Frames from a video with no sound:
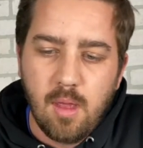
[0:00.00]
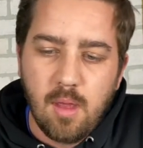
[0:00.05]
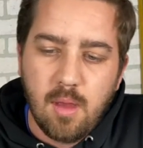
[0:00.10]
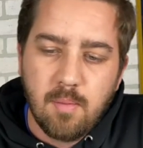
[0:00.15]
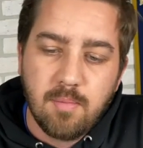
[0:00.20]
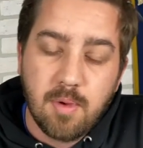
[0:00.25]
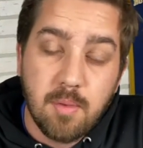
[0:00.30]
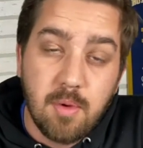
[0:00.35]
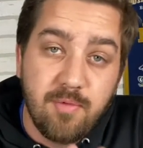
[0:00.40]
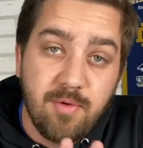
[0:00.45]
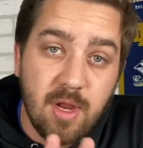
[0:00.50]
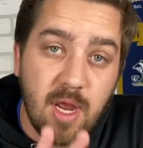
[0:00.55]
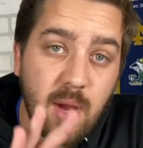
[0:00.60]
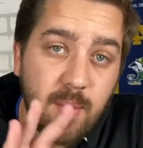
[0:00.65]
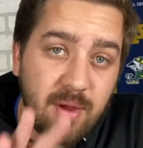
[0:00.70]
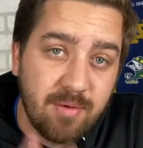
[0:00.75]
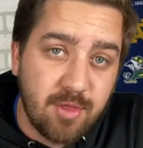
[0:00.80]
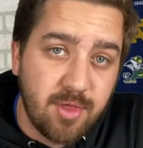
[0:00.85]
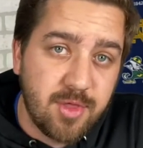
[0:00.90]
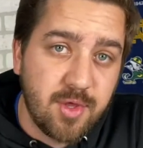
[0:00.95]
But moving on, we
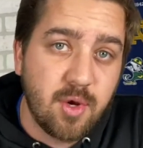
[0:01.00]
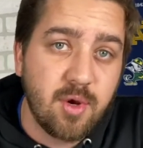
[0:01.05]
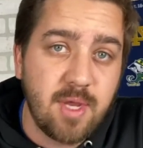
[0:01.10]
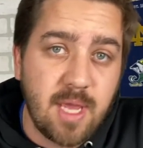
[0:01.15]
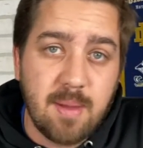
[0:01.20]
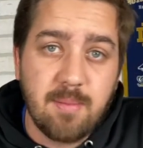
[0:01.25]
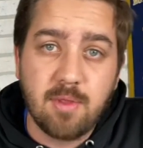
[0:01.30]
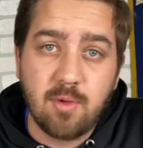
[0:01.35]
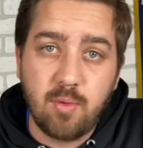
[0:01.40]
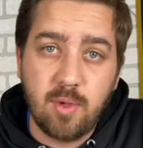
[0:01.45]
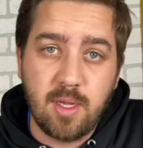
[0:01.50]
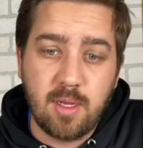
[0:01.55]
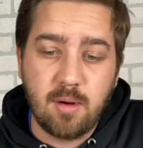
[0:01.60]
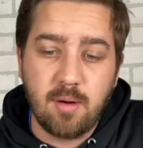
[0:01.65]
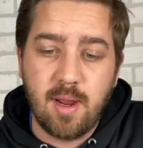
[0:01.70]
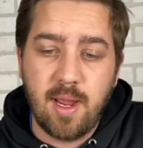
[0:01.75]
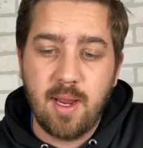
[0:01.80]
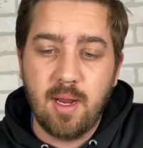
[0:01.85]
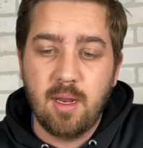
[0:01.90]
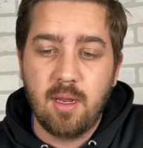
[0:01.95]
have the third game of the week, all
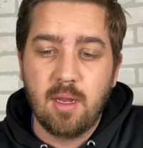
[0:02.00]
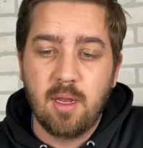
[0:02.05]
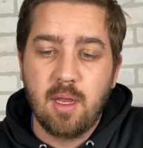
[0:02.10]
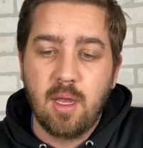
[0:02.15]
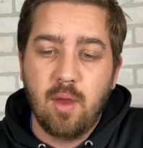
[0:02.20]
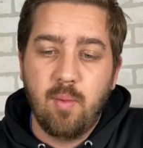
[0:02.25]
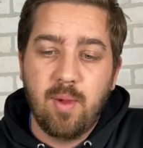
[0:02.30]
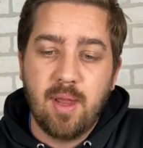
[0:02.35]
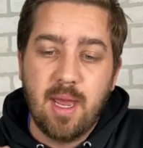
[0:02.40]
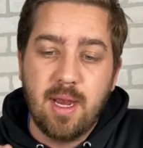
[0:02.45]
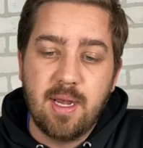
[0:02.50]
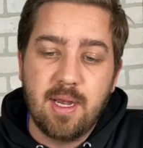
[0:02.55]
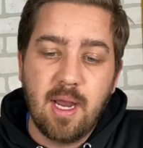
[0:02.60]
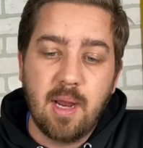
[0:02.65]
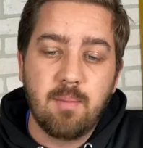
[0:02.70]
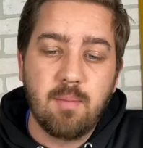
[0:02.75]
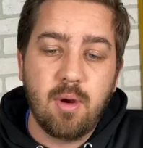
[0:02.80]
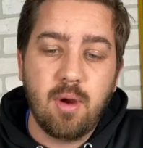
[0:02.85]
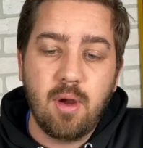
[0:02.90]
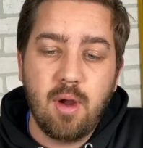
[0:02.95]
right? We got
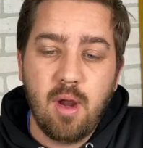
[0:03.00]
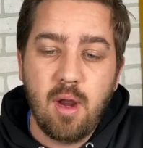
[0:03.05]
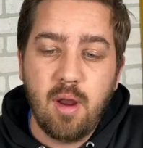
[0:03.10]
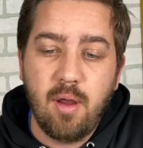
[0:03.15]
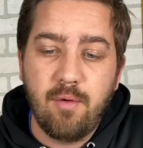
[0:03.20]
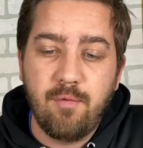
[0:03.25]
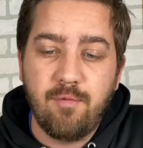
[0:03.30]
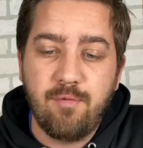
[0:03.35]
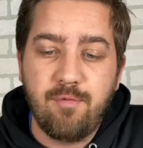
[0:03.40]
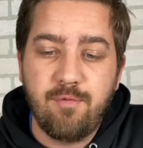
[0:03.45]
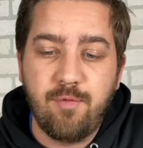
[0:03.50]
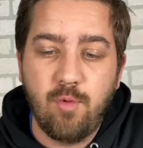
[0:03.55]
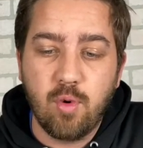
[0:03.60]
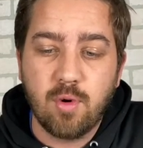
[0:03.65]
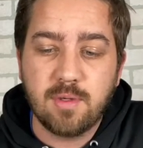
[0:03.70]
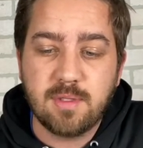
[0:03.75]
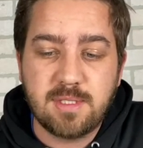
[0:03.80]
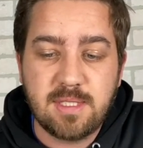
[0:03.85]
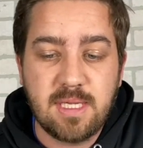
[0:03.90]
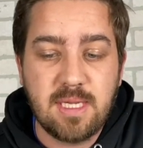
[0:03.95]
number
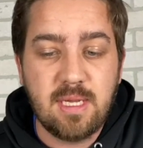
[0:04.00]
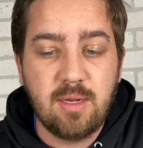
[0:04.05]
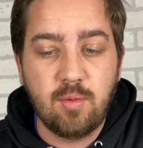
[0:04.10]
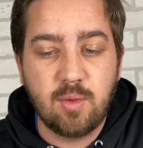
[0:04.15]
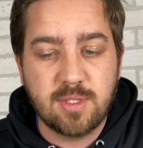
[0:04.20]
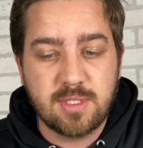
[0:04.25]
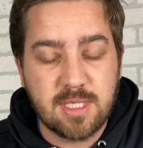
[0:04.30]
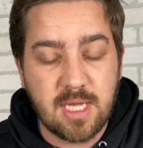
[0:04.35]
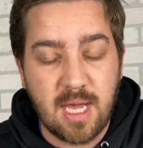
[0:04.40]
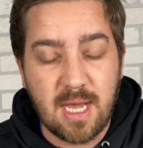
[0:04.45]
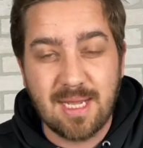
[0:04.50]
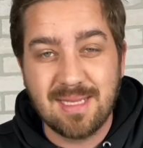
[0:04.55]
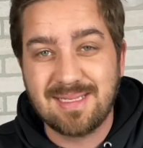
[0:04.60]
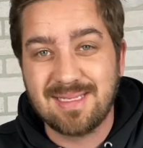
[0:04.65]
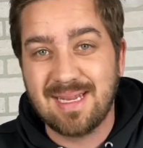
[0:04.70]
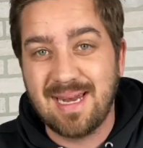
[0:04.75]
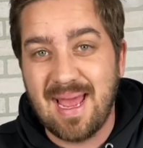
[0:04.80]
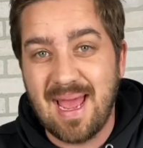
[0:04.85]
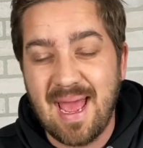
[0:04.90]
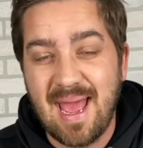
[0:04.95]
14,
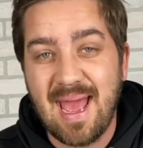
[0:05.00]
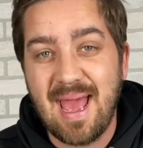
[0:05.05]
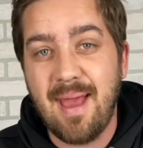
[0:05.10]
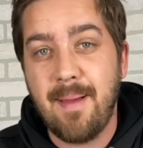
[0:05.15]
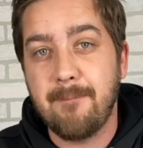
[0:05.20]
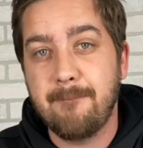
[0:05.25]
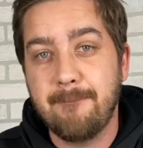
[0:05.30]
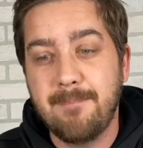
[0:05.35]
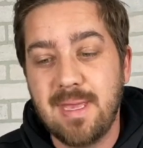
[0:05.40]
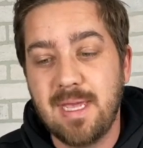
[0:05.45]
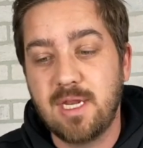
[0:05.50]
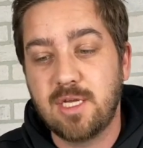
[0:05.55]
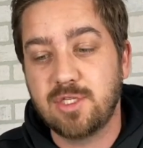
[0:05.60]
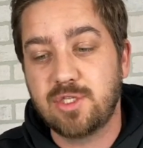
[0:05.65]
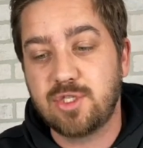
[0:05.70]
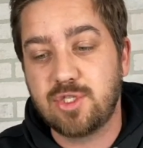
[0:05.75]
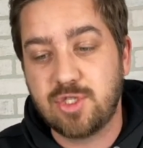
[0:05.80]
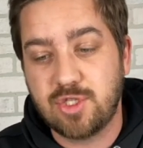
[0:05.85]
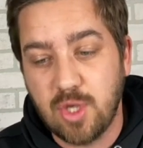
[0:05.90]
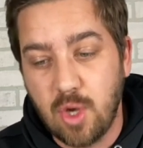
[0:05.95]
Wisconsin at
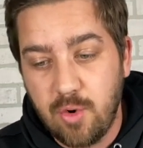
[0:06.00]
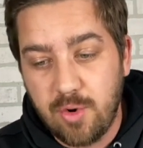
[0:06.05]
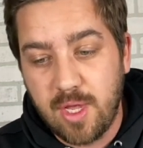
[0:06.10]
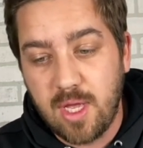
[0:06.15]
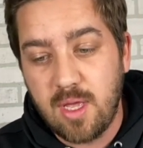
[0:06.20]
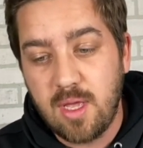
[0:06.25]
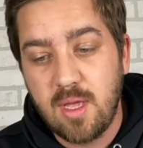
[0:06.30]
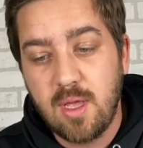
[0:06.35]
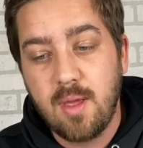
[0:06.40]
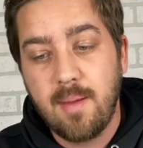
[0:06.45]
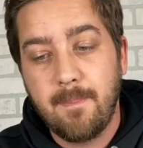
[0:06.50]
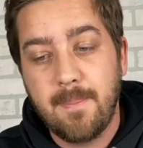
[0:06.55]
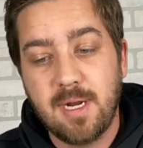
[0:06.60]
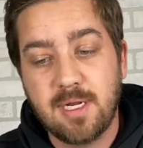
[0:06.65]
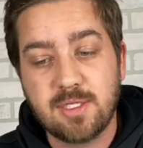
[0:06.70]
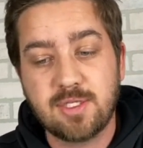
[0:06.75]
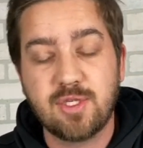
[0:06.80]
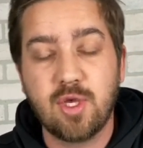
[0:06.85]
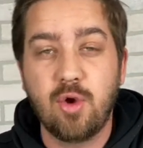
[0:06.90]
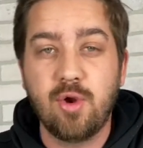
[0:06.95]
Minnesota.
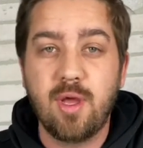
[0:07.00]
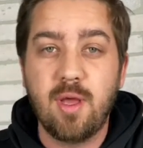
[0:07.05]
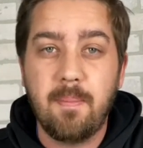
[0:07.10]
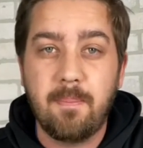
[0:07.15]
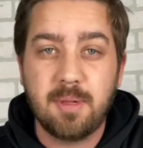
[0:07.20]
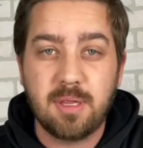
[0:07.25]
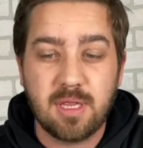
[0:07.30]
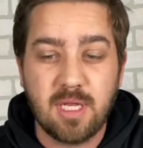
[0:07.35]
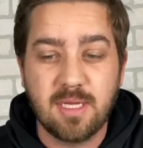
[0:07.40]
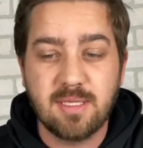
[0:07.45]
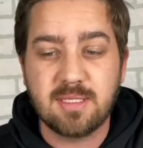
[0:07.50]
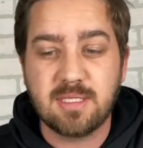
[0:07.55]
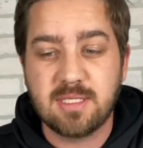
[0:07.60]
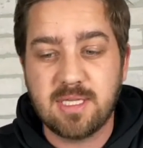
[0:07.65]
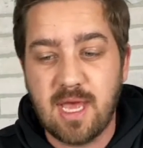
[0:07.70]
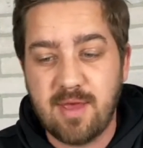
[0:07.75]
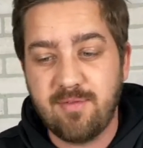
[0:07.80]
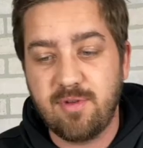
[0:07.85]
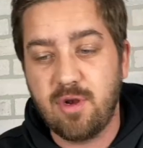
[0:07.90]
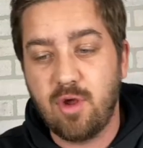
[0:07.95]
Minnesota
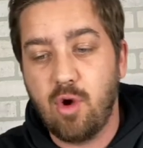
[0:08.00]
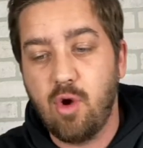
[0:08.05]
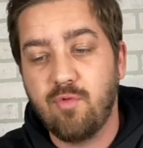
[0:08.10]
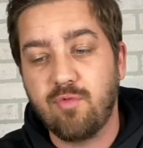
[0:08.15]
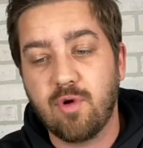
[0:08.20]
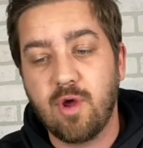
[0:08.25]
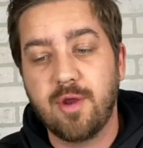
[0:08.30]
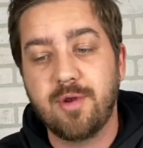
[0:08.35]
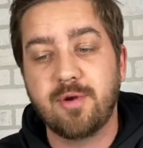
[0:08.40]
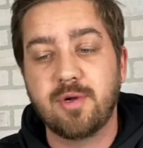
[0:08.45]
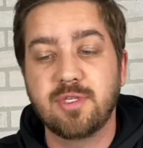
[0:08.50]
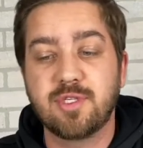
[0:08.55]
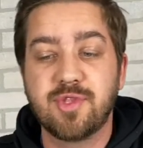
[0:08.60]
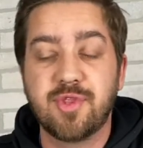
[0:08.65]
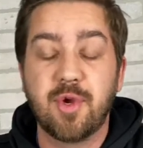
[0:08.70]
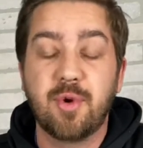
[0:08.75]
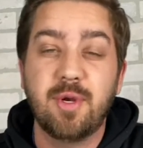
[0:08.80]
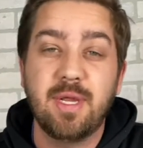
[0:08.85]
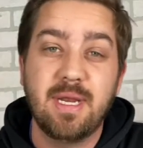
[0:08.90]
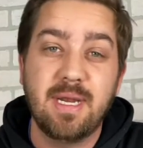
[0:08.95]
+7, over-under is
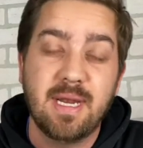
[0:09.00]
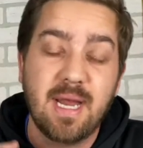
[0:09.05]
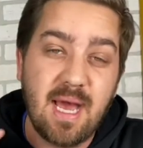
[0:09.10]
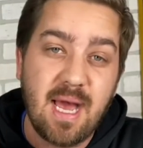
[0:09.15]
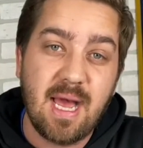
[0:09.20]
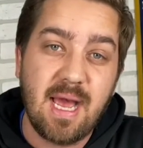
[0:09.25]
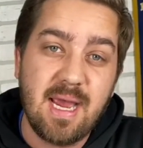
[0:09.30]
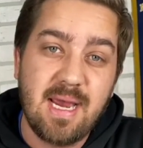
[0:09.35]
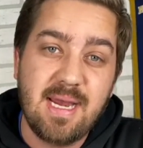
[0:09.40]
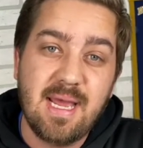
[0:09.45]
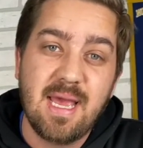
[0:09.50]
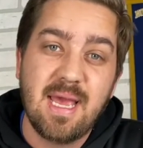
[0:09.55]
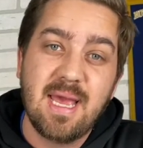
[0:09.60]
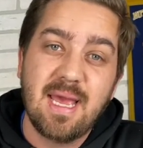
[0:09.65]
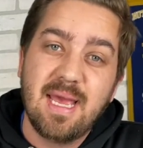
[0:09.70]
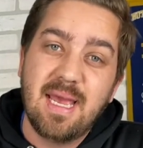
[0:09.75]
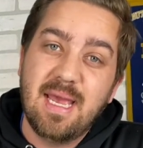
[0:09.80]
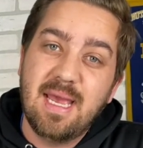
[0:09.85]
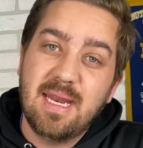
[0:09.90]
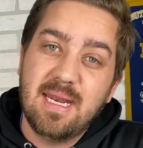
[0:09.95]
39.
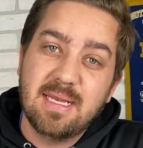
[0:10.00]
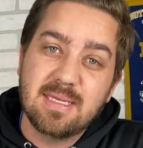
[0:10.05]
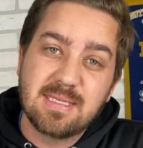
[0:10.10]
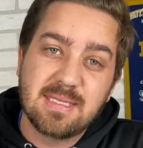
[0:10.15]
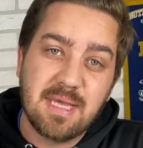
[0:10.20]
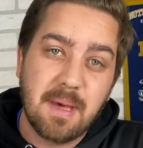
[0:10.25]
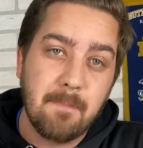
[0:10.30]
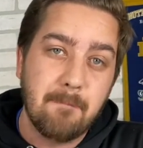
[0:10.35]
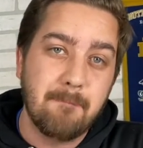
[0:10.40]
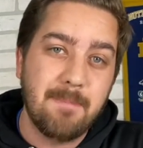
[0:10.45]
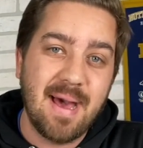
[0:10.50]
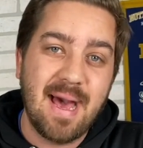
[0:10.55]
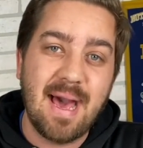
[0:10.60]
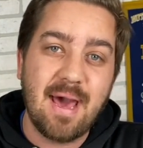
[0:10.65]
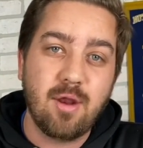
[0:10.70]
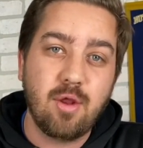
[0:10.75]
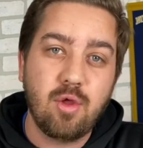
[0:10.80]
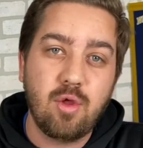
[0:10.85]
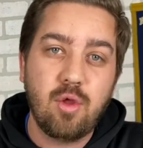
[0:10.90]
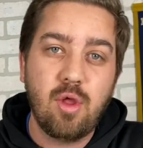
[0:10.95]
It is the
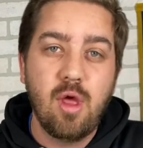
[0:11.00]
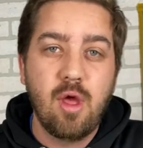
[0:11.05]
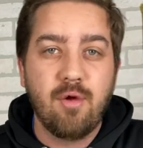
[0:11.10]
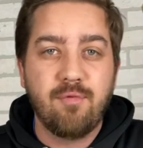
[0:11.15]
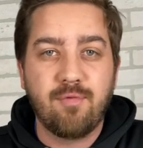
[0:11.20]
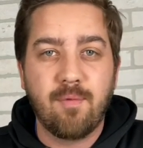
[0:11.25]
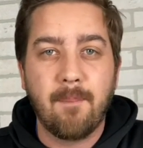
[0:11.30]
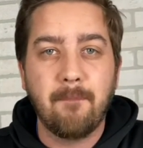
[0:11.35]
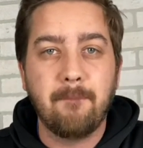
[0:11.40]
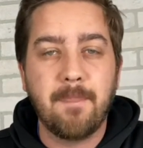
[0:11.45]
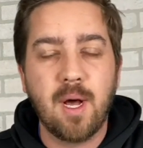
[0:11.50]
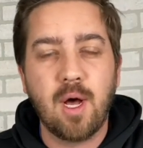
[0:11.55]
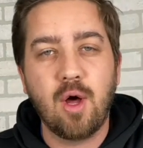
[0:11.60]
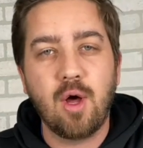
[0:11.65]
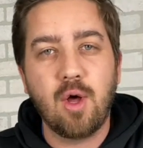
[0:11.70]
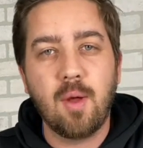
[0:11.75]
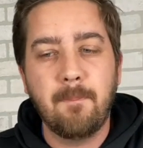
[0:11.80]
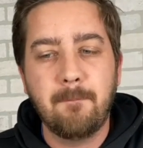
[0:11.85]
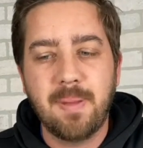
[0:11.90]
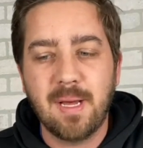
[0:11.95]
battle for
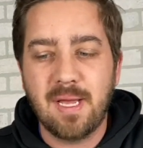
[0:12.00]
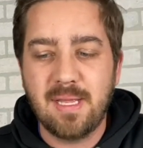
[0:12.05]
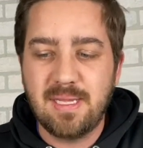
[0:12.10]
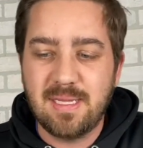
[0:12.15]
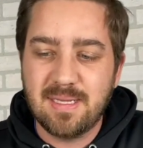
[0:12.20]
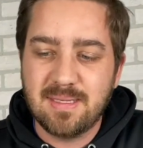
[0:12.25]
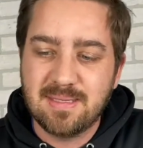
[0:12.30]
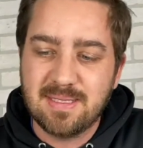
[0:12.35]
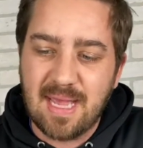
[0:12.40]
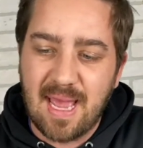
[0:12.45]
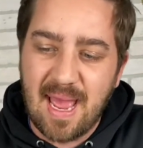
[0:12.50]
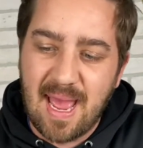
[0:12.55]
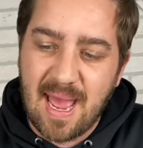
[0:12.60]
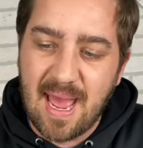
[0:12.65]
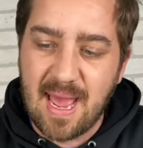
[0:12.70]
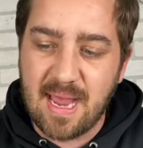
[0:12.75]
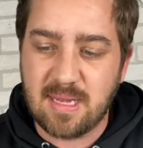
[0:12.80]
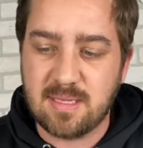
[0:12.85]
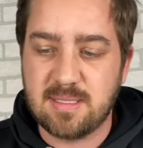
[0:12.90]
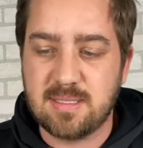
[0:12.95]
Paul Bunyan's
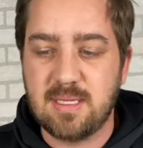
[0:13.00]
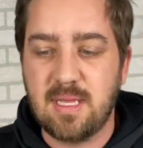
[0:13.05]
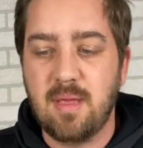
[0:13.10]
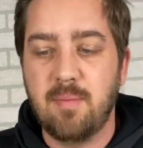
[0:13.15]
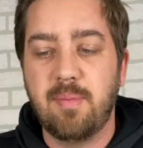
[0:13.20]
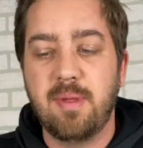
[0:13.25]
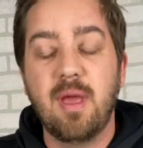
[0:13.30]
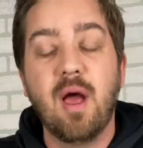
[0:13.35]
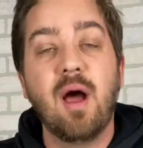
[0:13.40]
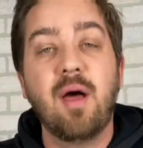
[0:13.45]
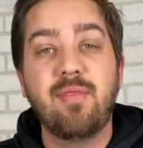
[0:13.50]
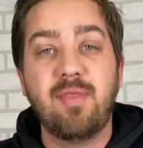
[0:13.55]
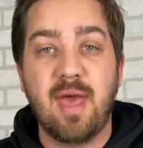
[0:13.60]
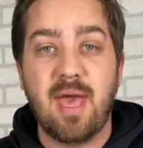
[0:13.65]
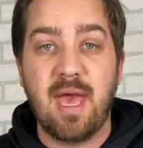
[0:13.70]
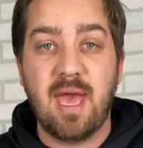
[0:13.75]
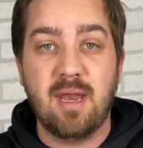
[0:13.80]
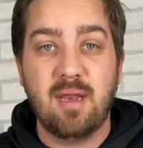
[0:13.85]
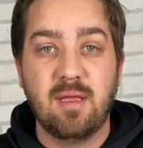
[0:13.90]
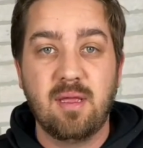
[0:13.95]
axe. And beyond
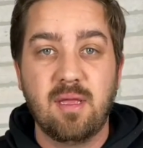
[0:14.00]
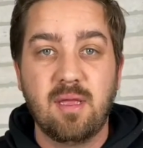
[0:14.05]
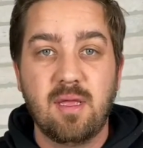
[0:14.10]
that,